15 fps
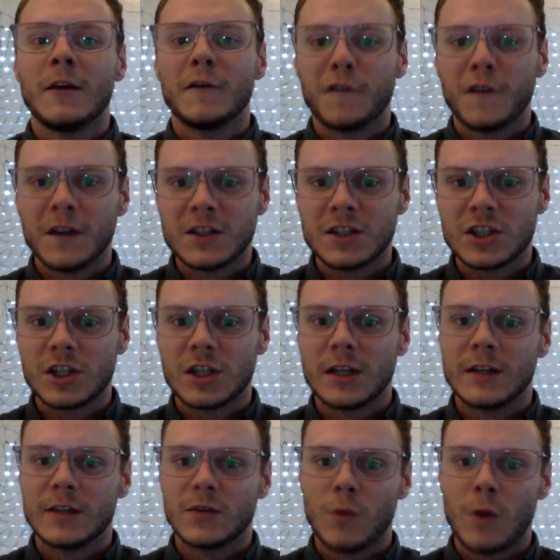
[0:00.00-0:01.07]
Fitch
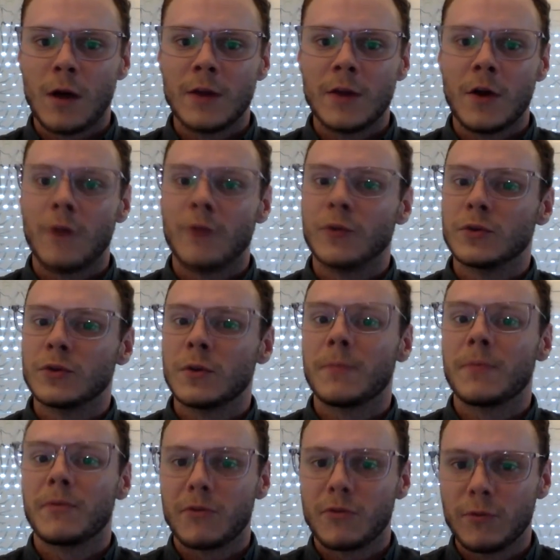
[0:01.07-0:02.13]
is one of the
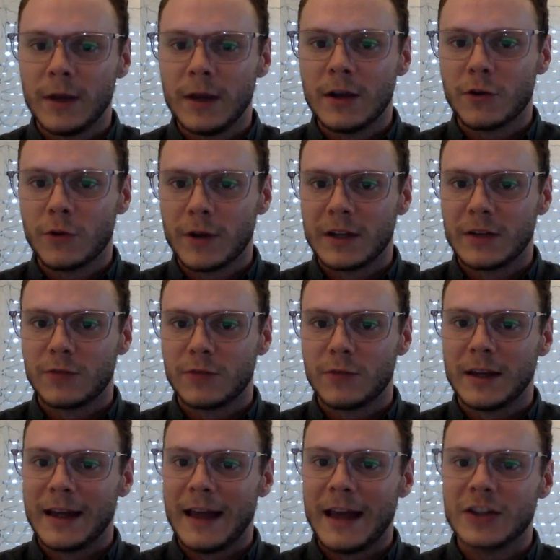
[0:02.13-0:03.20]
top three credit
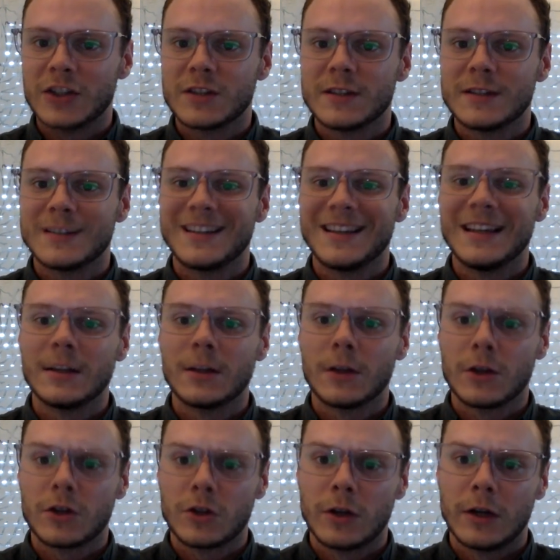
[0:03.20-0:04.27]
rating agencies
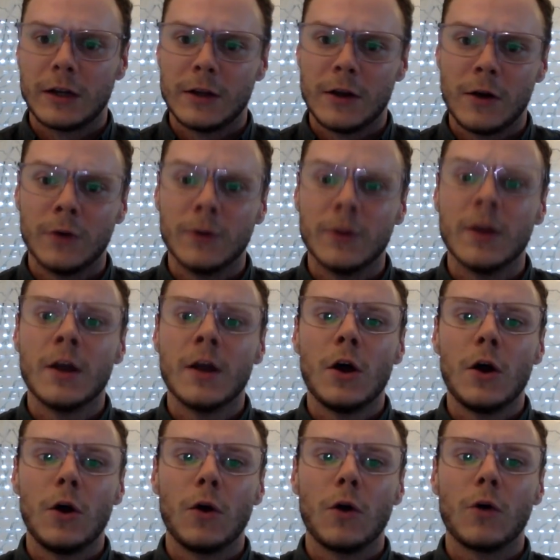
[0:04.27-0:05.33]
internationally known,
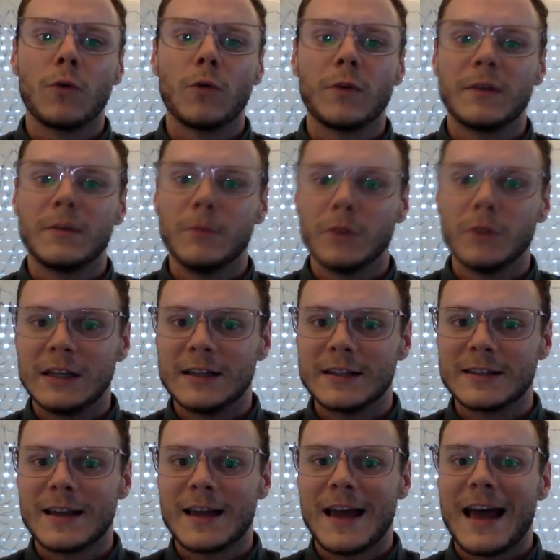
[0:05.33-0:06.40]
along with
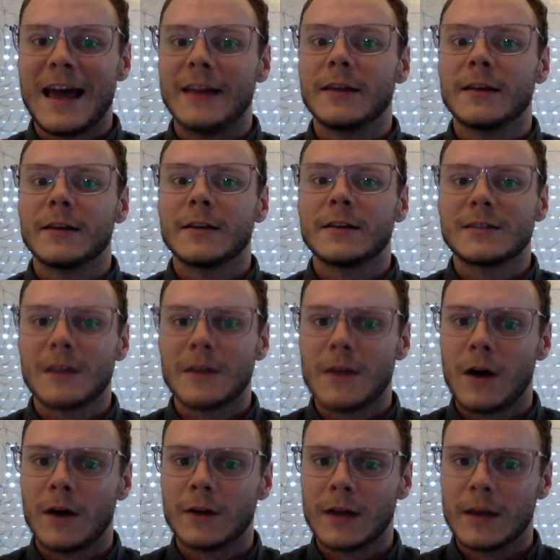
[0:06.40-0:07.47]
Moody's and
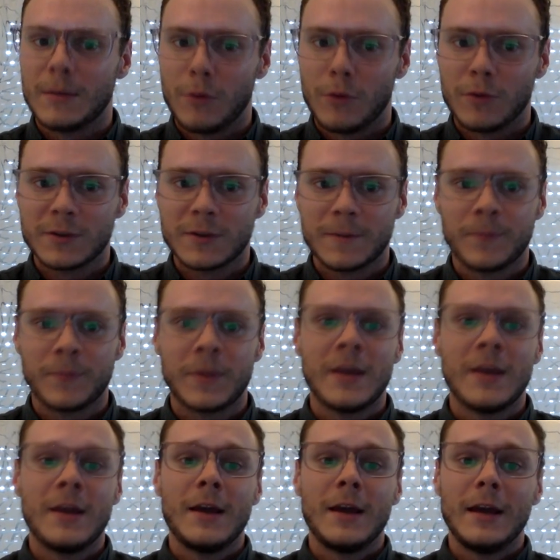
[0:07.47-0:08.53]
Standard & Poor's.
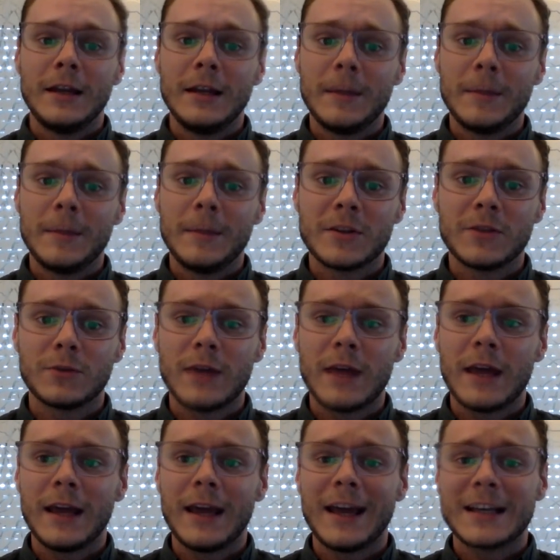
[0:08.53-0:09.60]
In the episode of
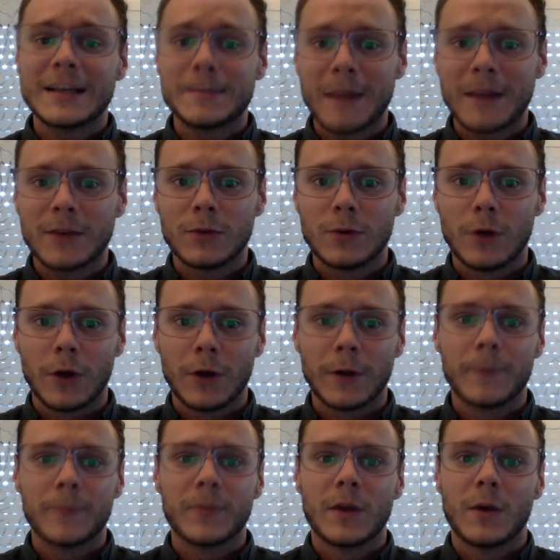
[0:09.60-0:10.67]
today, expect to learn
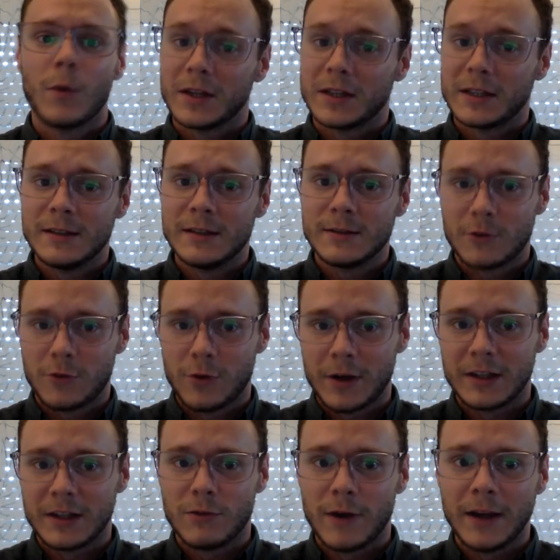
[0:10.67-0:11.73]
what is
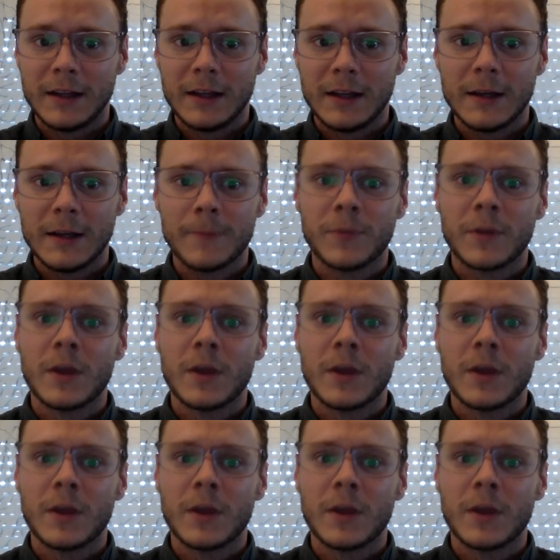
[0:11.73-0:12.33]
credit rating,